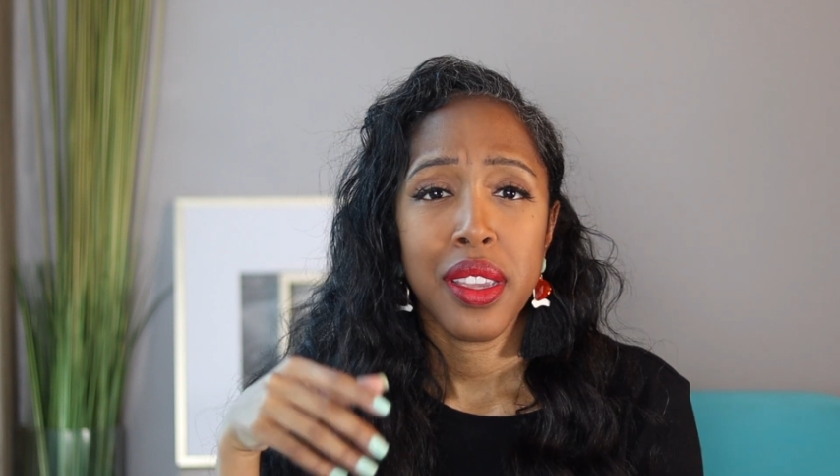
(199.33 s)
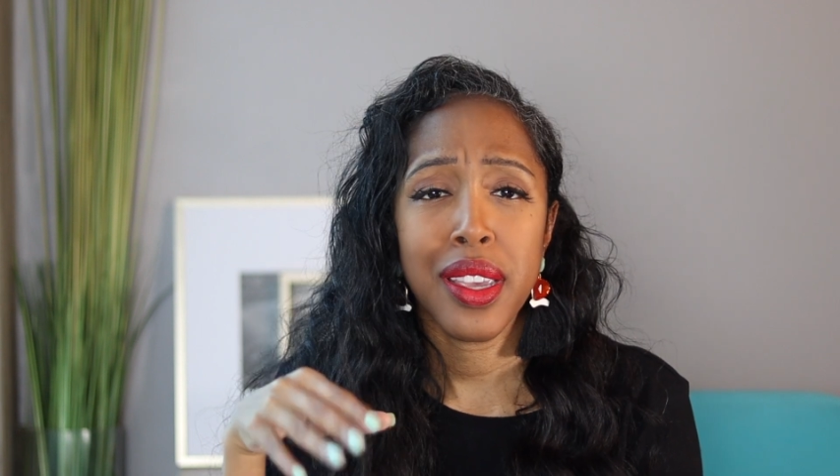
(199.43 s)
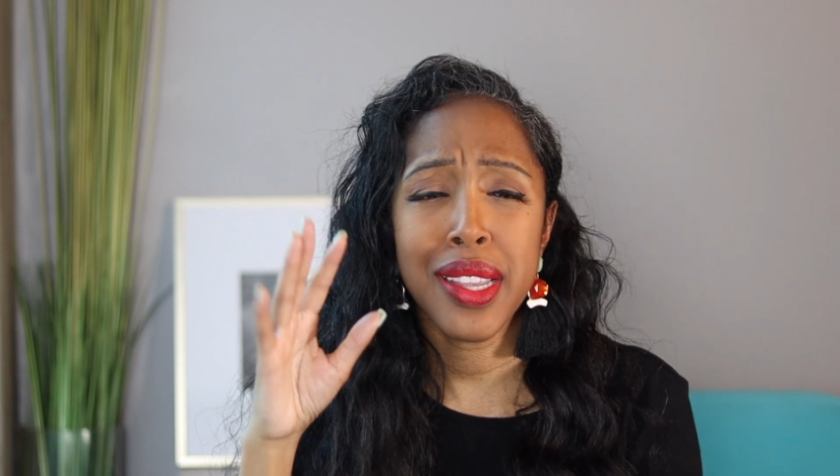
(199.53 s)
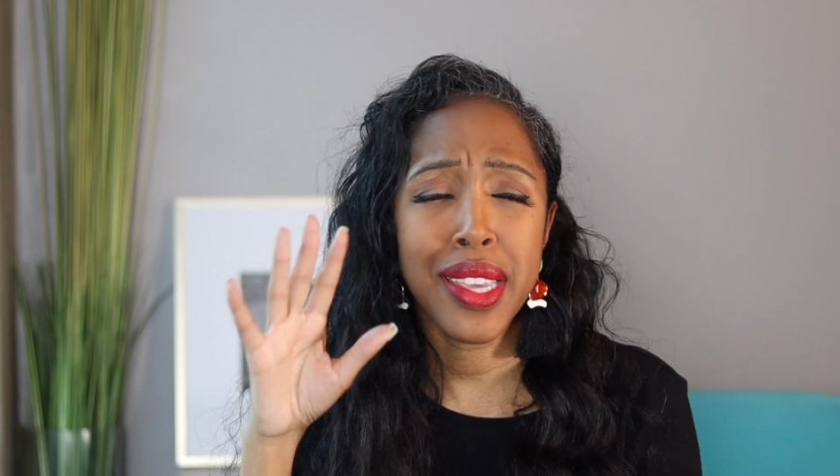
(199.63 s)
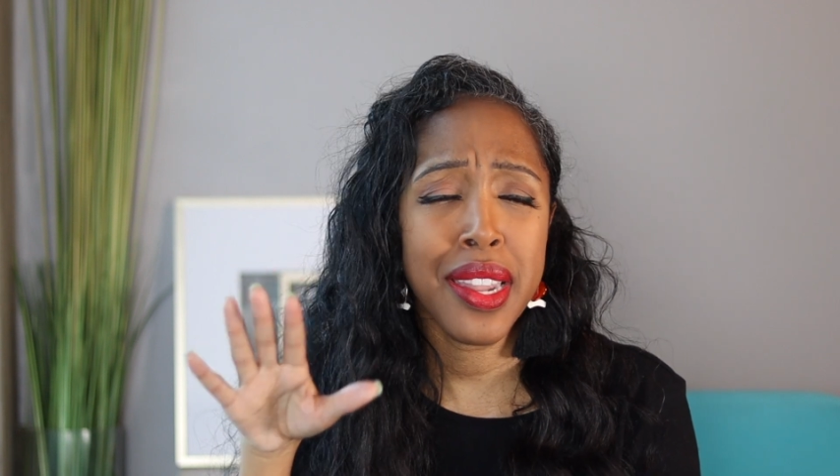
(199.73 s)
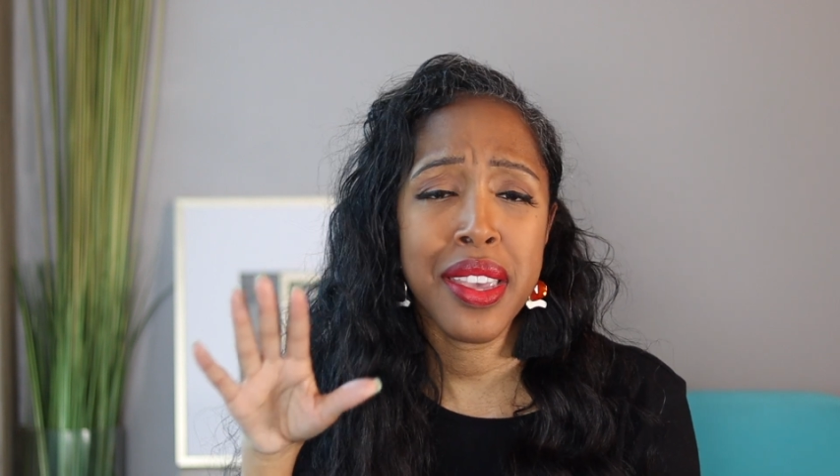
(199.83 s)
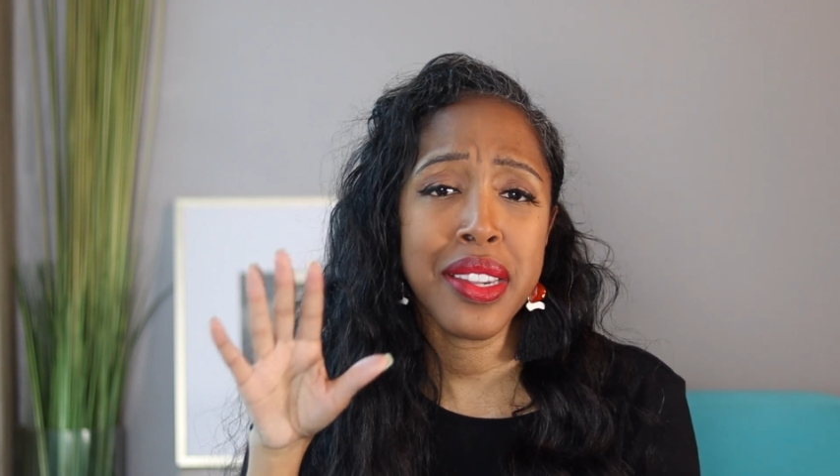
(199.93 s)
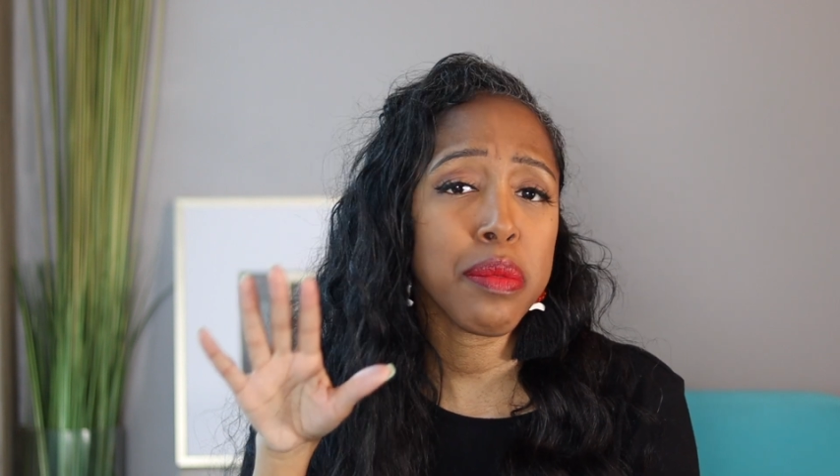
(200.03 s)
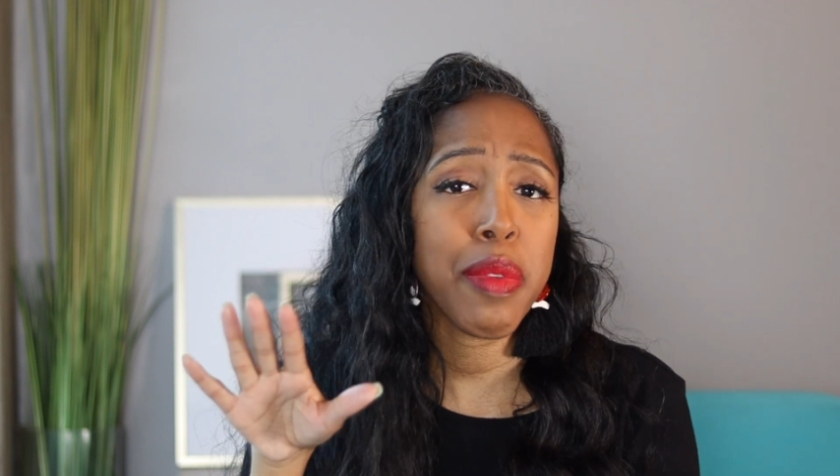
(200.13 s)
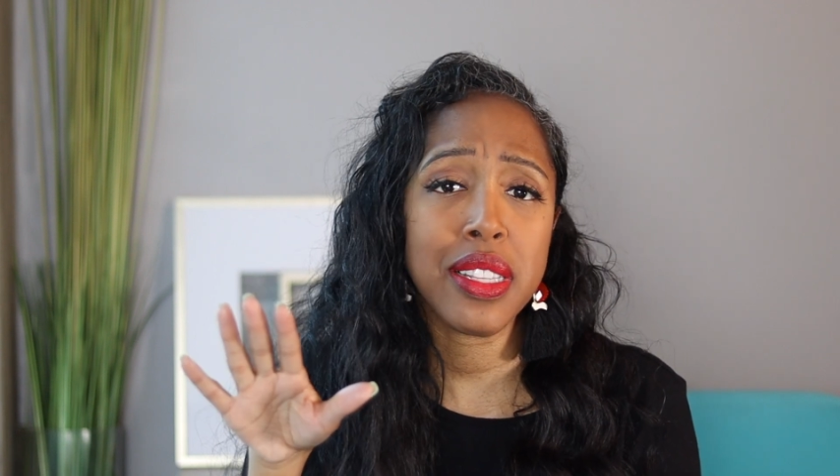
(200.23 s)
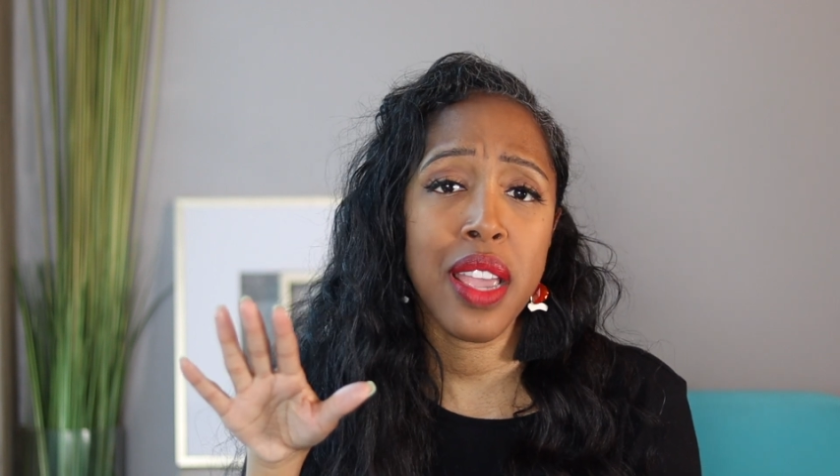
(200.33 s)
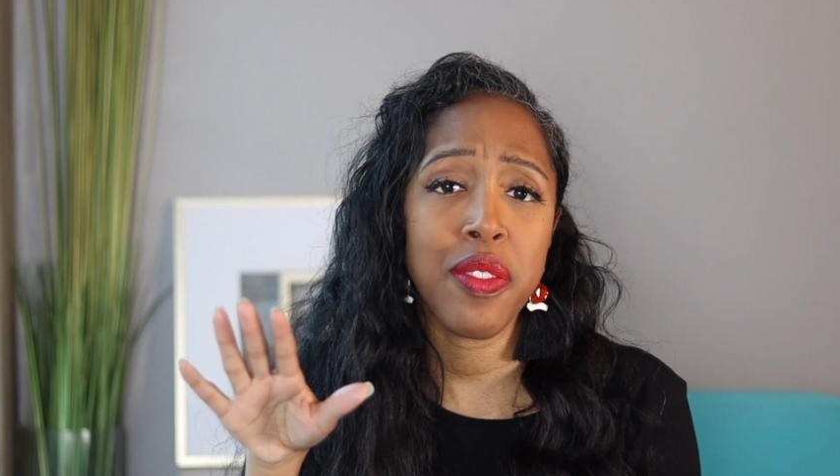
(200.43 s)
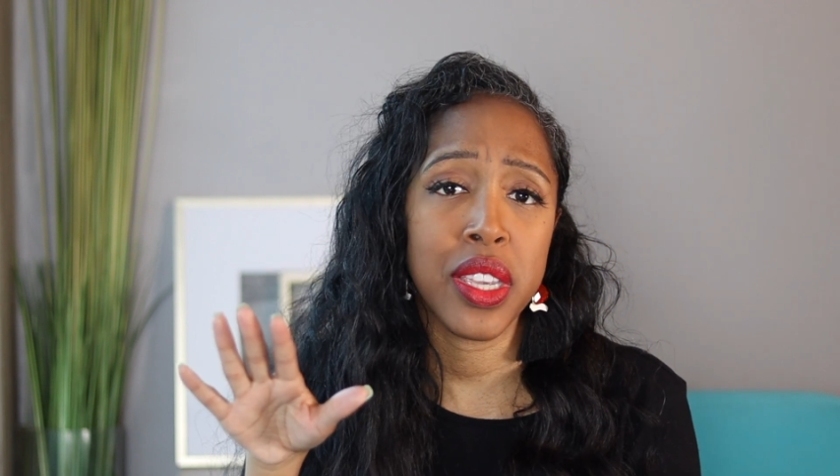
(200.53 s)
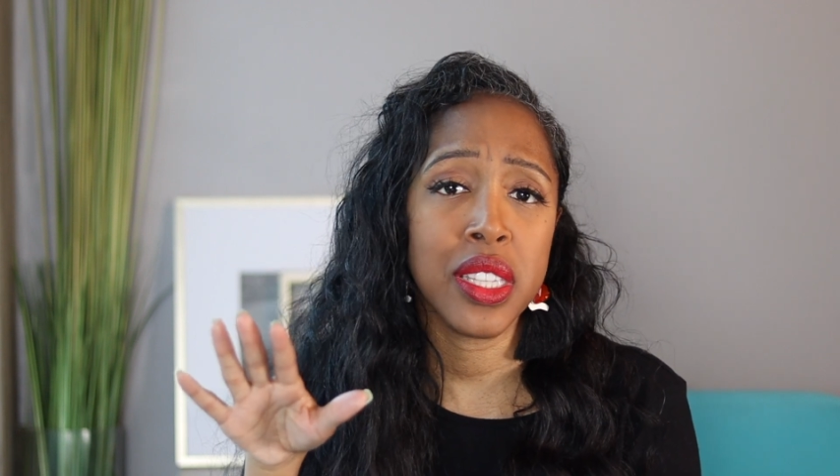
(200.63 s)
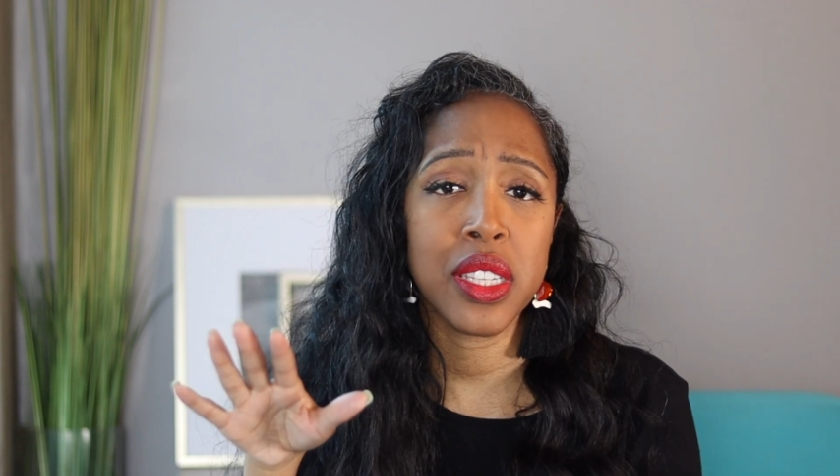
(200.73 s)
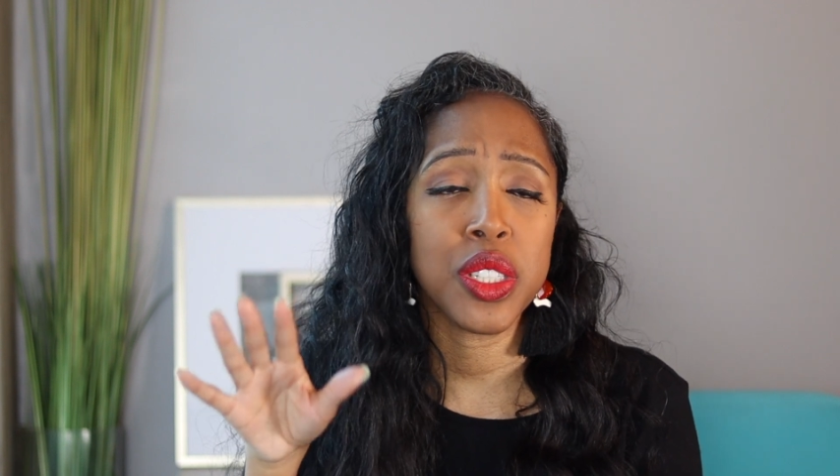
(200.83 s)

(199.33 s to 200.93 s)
And again, it just makes life easier.